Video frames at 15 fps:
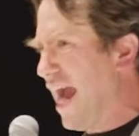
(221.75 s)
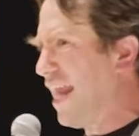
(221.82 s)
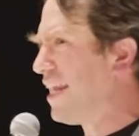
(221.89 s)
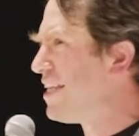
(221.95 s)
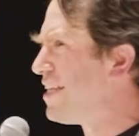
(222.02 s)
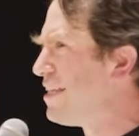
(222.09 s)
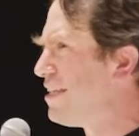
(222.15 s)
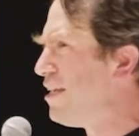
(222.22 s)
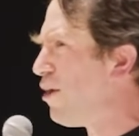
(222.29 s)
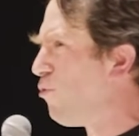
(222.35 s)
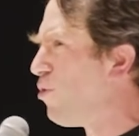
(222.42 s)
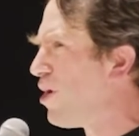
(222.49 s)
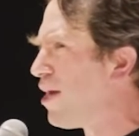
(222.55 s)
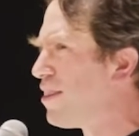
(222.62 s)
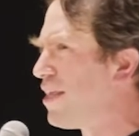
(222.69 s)
And,
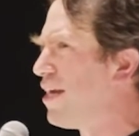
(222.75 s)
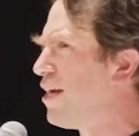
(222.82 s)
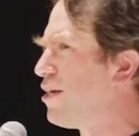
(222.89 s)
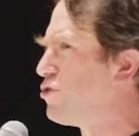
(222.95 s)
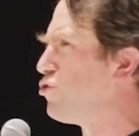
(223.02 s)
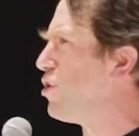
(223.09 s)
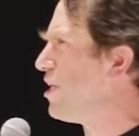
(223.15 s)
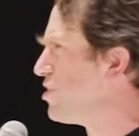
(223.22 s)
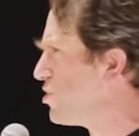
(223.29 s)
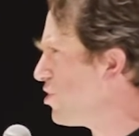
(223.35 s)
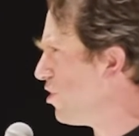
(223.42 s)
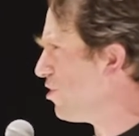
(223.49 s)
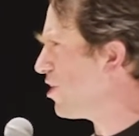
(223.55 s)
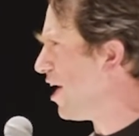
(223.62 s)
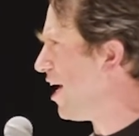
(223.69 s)
we're not the
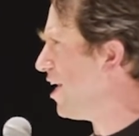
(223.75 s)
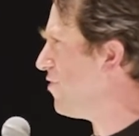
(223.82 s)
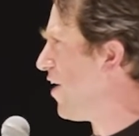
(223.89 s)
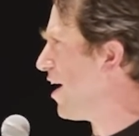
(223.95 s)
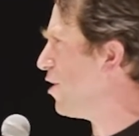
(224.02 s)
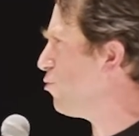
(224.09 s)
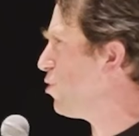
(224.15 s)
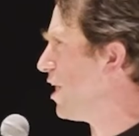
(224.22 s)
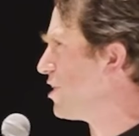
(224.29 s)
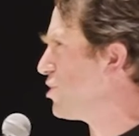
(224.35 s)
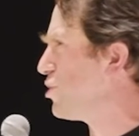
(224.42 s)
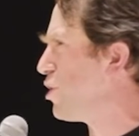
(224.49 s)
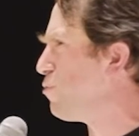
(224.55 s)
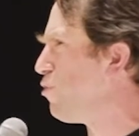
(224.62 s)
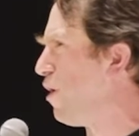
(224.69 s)
traditional kind of adult
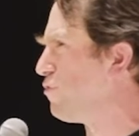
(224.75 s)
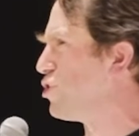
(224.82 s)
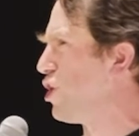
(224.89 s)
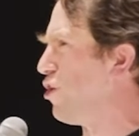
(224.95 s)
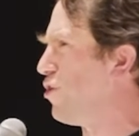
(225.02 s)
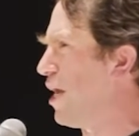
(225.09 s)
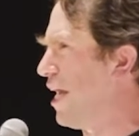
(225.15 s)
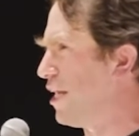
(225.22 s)
relationship who have shared